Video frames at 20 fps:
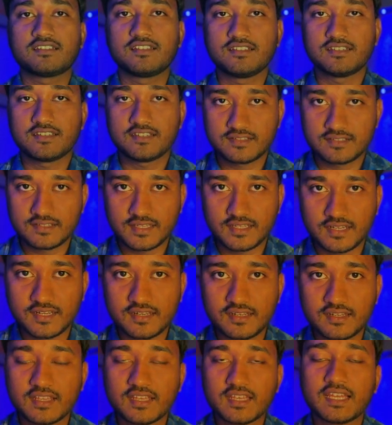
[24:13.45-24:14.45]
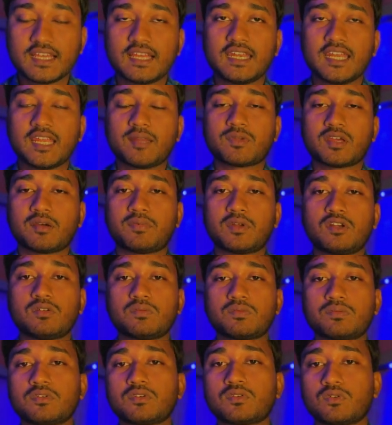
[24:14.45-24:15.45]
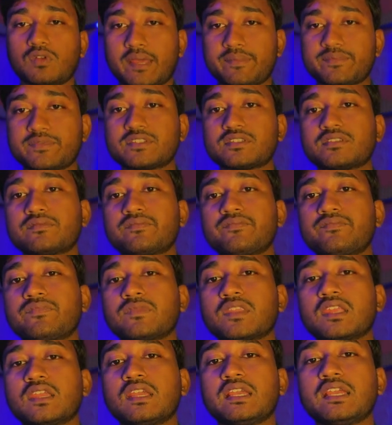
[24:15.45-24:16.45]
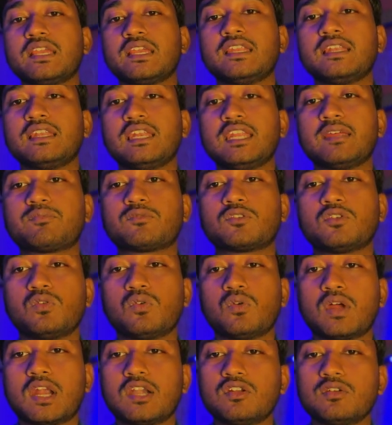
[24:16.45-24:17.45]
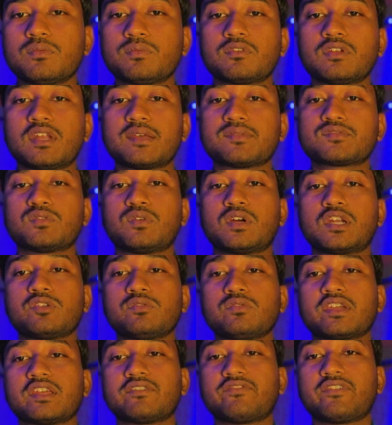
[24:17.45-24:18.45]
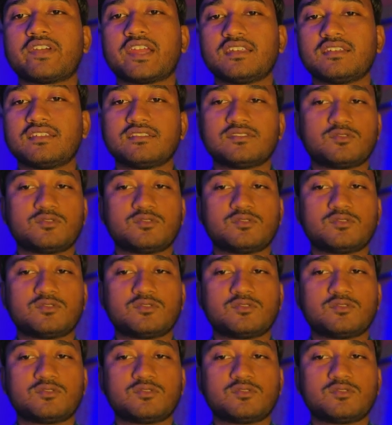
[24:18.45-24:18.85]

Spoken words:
It is seen in left upper lobe collapse. In left lower lobe collapse, what you can find?